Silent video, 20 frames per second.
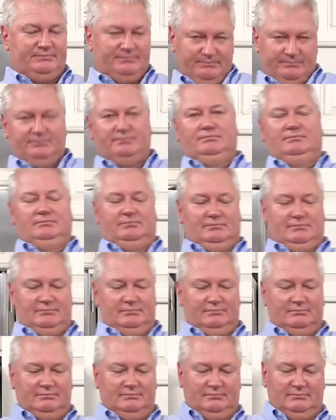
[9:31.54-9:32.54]

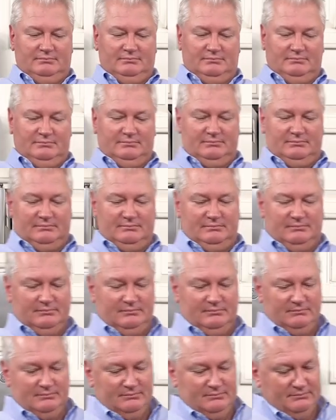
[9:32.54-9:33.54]

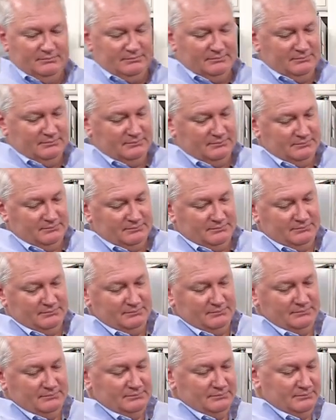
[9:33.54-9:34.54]

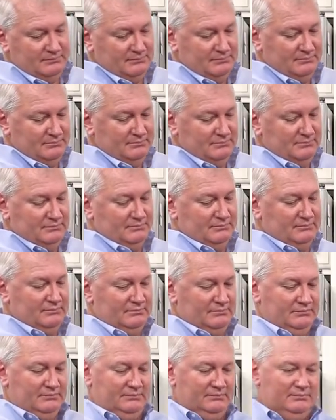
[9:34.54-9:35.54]

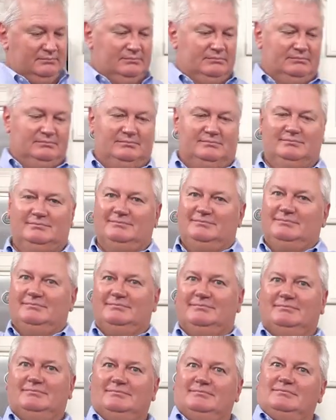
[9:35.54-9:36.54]

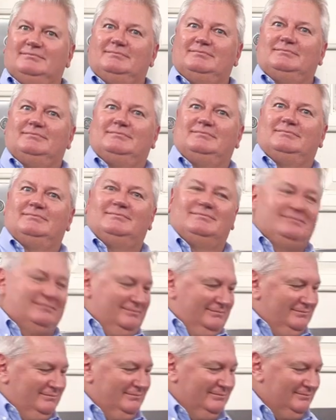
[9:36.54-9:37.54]

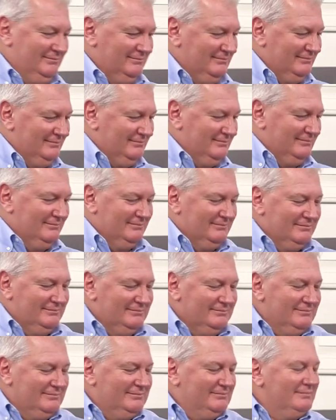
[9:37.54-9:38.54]

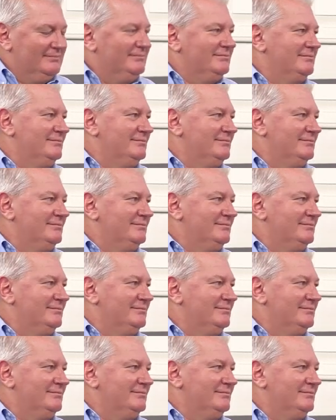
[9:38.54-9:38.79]
The person shown says nothing.